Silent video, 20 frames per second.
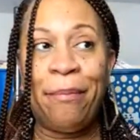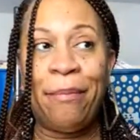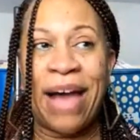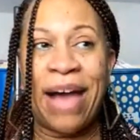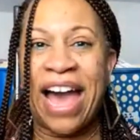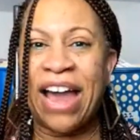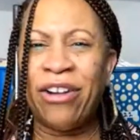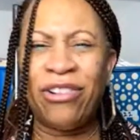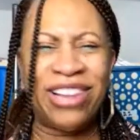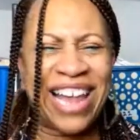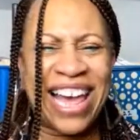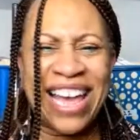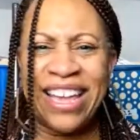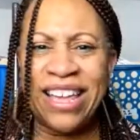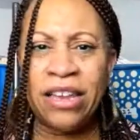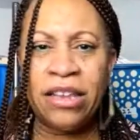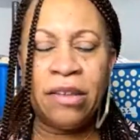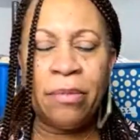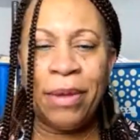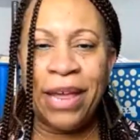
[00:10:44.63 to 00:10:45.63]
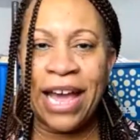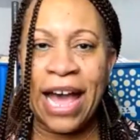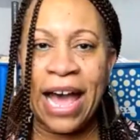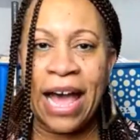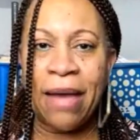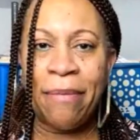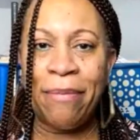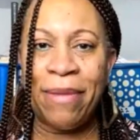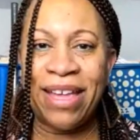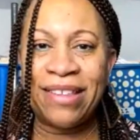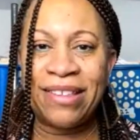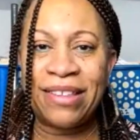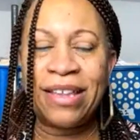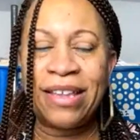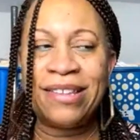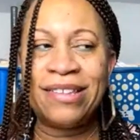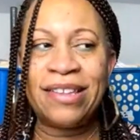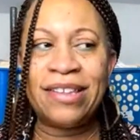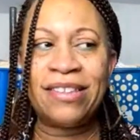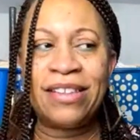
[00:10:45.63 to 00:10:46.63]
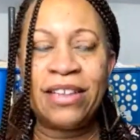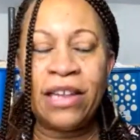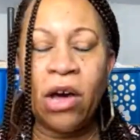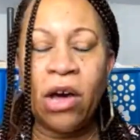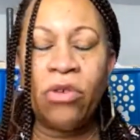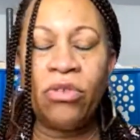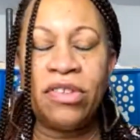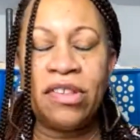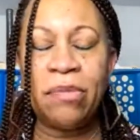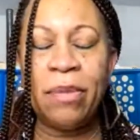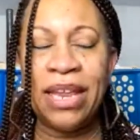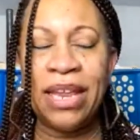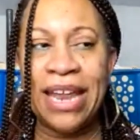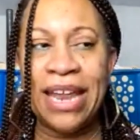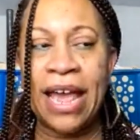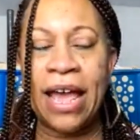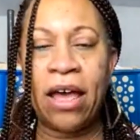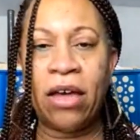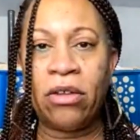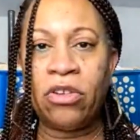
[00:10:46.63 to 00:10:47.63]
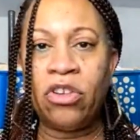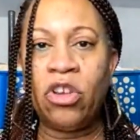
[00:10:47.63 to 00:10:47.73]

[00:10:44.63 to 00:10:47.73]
I don't like it to be a hot mess because it slows me down.